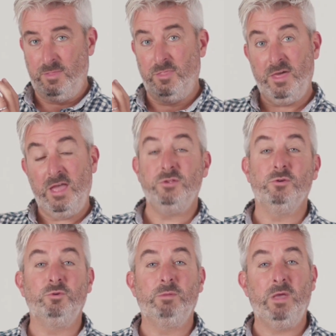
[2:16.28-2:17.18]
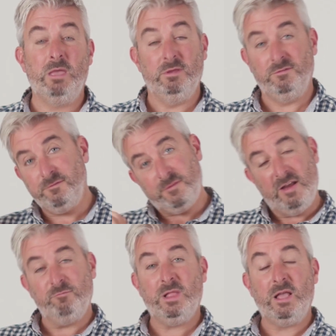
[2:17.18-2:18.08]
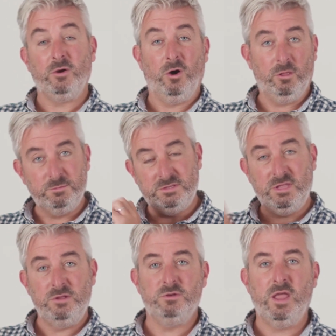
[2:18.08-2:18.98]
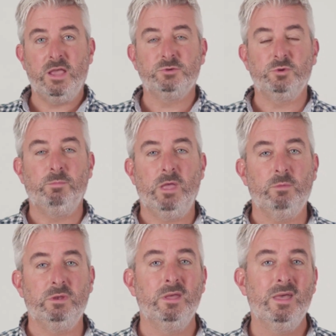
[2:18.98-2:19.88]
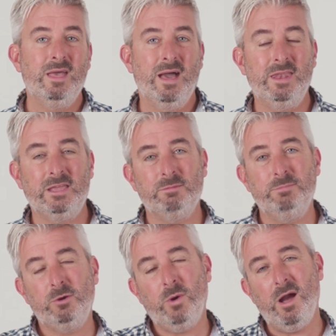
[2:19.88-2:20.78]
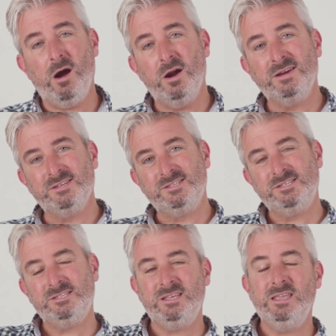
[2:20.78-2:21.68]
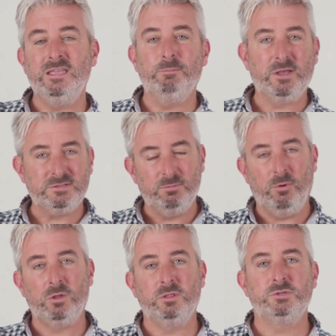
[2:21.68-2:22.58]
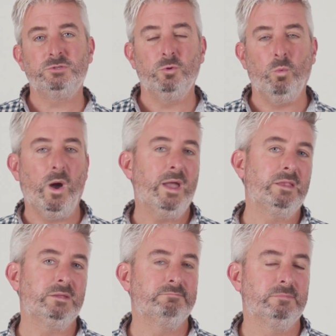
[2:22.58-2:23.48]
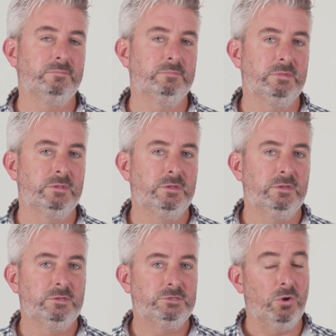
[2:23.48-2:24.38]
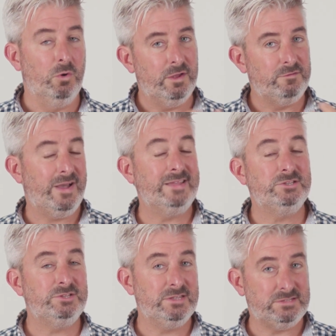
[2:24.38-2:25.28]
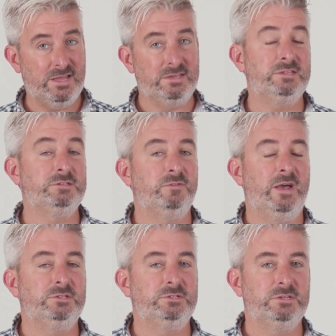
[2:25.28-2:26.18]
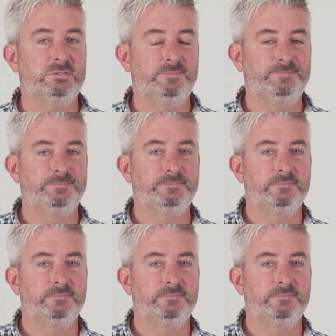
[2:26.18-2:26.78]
and then your repayment, 5 blank columns and then your next repayment. And it can be quite hard to see because the model is so wide. So advantages and disadvantages.